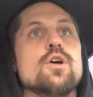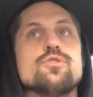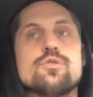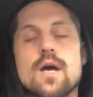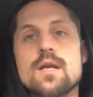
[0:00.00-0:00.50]

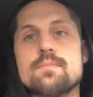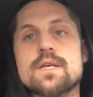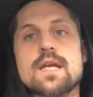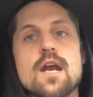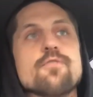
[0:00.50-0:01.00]
you got to be
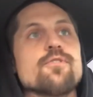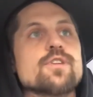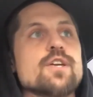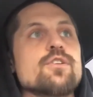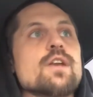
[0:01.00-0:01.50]
careful
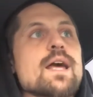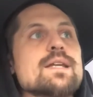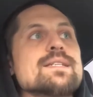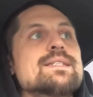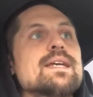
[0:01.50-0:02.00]
that you're not
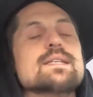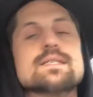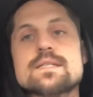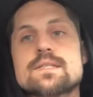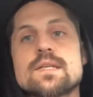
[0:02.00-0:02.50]

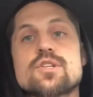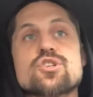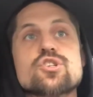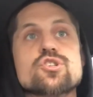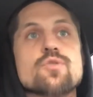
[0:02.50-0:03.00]
addicted to the
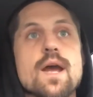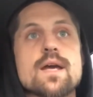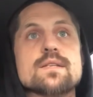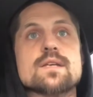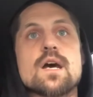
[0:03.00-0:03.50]

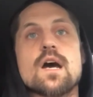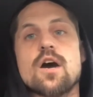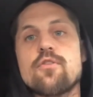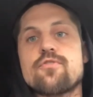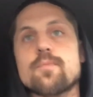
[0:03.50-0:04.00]
stress
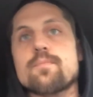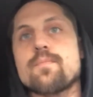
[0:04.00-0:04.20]
of your